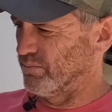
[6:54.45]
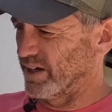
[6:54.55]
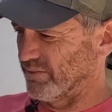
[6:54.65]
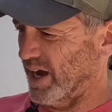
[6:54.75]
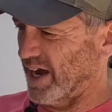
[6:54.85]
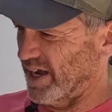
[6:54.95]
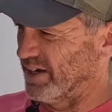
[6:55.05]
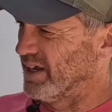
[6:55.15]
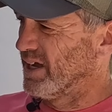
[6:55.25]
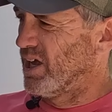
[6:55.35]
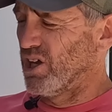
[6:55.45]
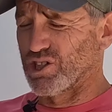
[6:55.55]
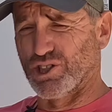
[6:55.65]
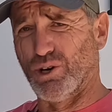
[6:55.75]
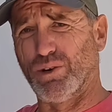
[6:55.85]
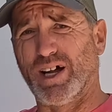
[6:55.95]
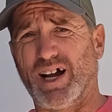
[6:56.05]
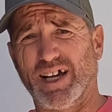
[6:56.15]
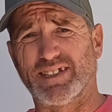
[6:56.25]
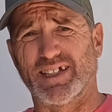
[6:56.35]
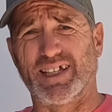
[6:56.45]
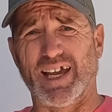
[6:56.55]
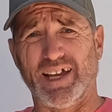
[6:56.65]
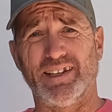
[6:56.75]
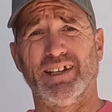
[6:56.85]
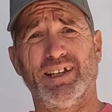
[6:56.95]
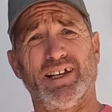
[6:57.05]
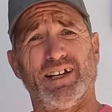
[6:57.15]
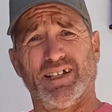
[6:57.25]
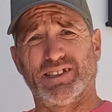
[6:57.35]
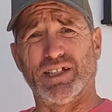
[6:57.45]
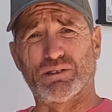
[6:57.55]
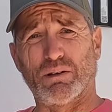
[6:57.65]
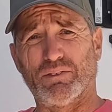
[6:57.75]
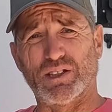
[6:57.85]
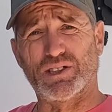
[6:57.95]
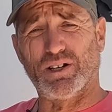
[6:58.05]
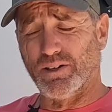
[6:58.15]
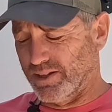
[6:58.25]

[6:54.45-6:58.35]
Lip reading: We've had snow and ice again since we've installed